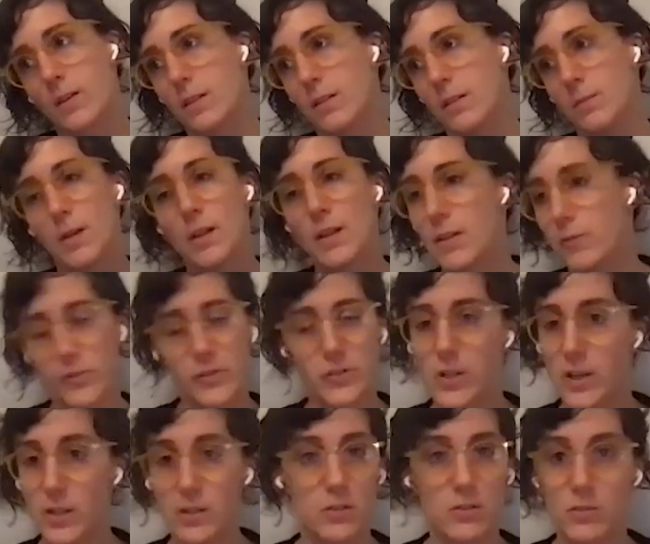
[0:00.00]
my life was
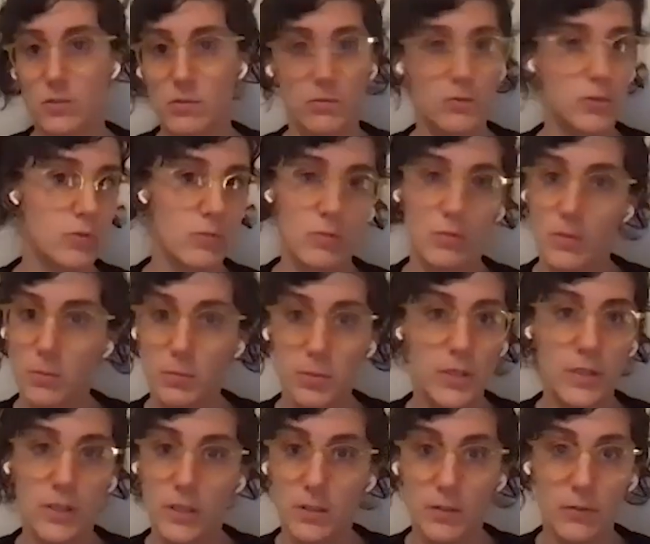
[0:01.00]
changed
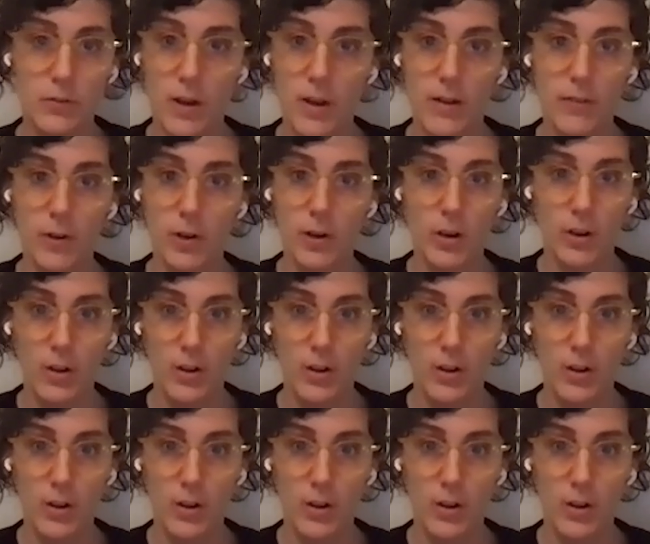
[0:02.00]
completely, forever.